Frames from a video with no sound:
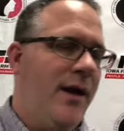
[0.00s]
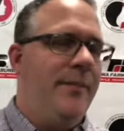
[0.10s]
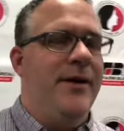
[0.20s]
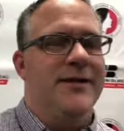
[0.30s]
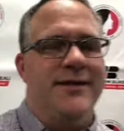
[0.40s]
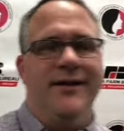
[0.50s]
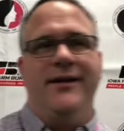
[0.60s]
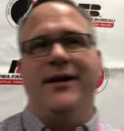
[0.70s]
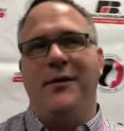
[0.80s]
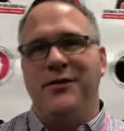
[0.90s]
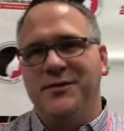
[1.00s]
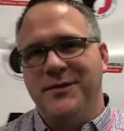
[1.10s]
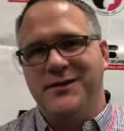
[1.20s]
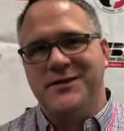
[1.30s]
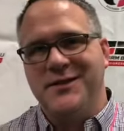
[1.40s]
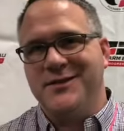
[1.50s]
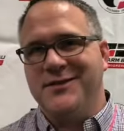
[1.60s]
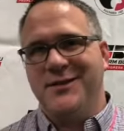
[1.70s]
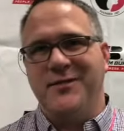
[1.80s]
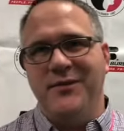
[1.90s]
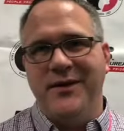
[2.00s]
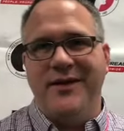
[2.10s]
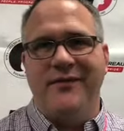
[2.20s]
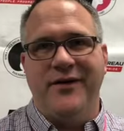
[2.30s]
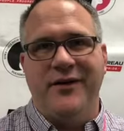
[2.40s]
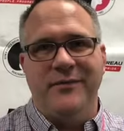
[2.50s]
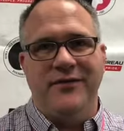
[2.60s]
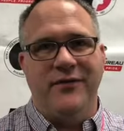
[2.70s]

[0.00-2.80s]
I mean, it's a good accomplishment just because it's something we'd never done before.